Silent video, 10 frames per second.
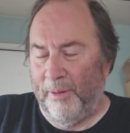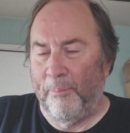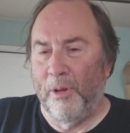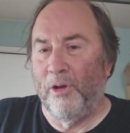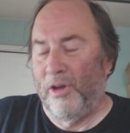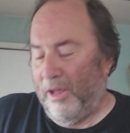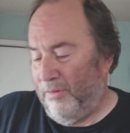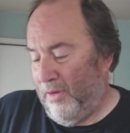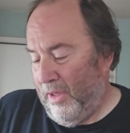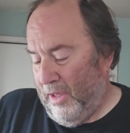butter
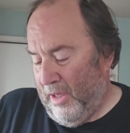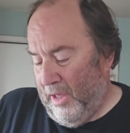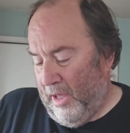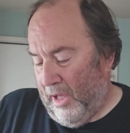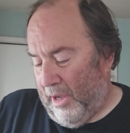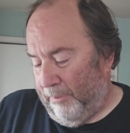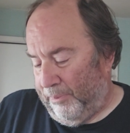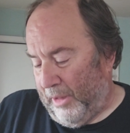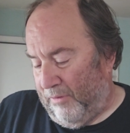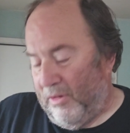knife.
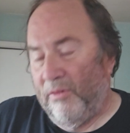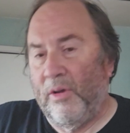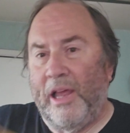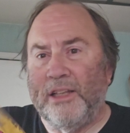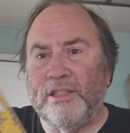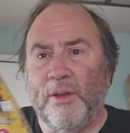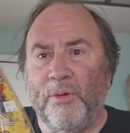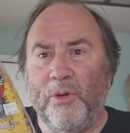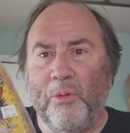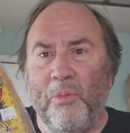I've never had
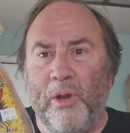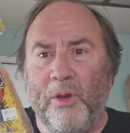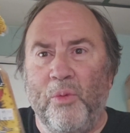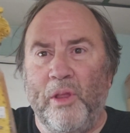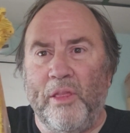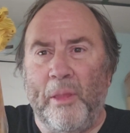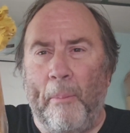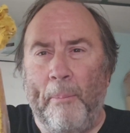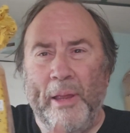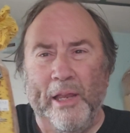sourdough bread with
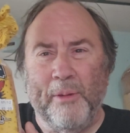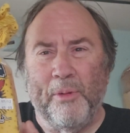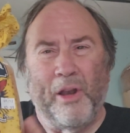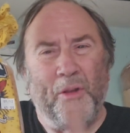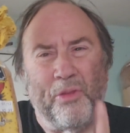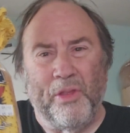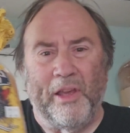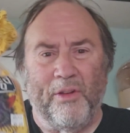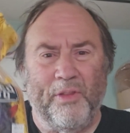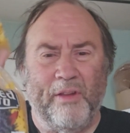peanut butter. I don't think
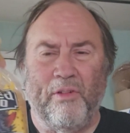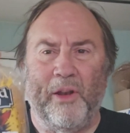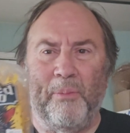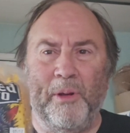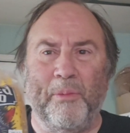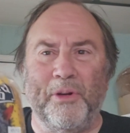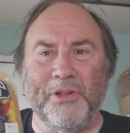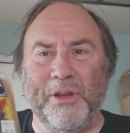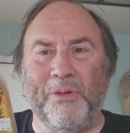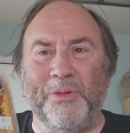I've ever had a peanut butter
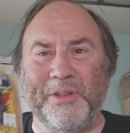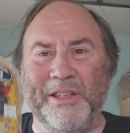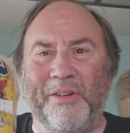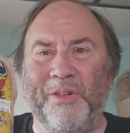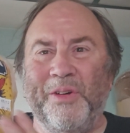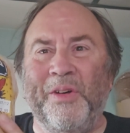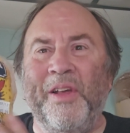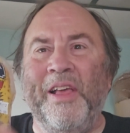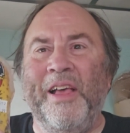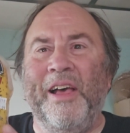sandwich with sourdough
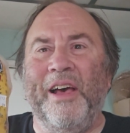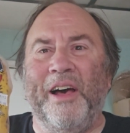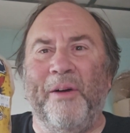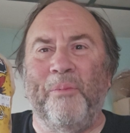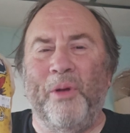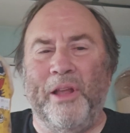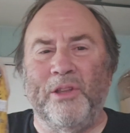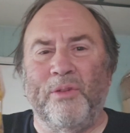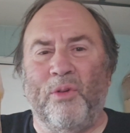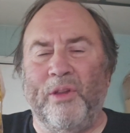bread.
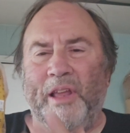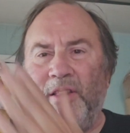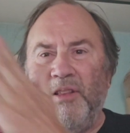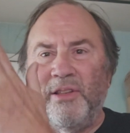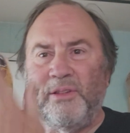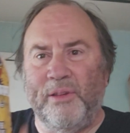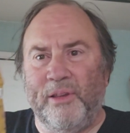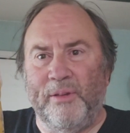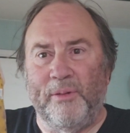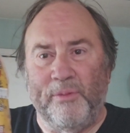So I've only had this
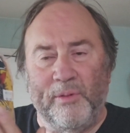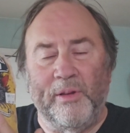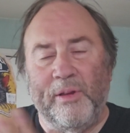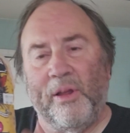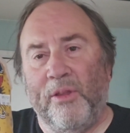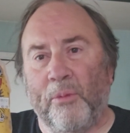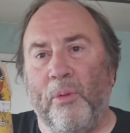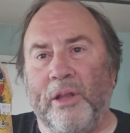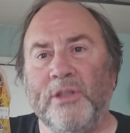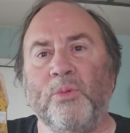other
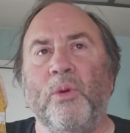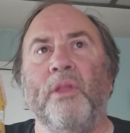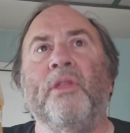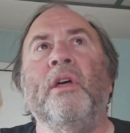breads with